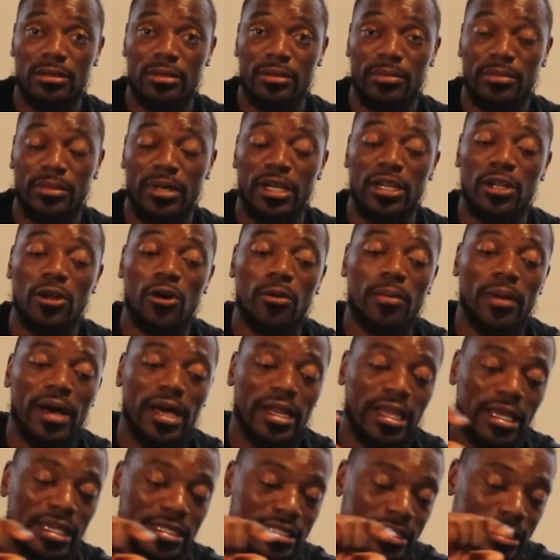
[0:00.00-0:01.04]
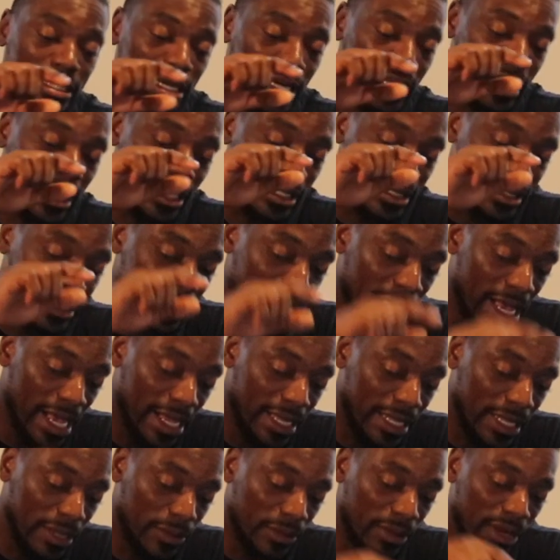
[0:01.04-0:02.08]
But nobody has done
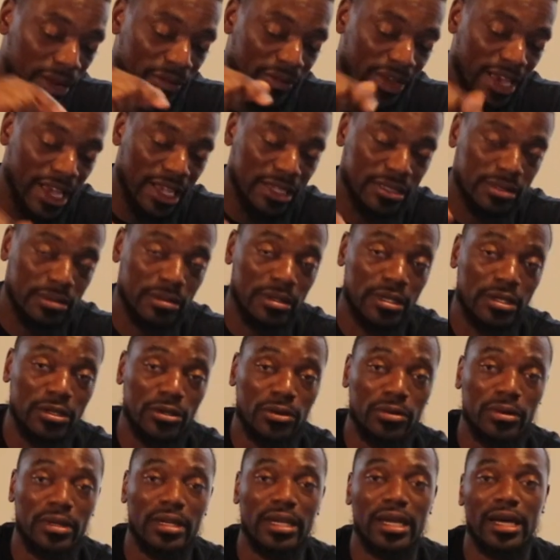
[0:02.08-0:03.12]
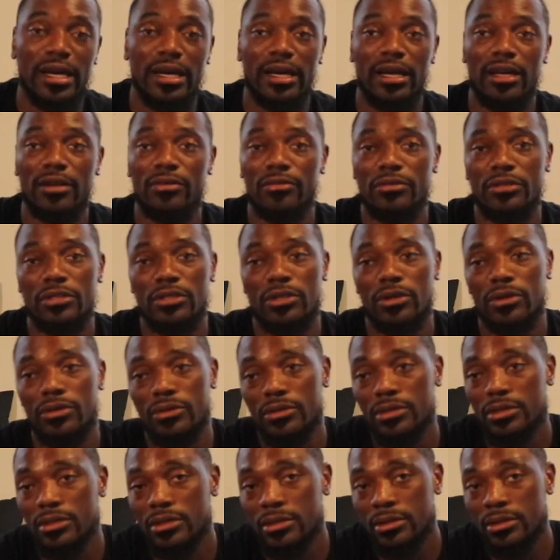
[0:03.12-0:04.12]
exactly what I've asked them to do and not gotten results.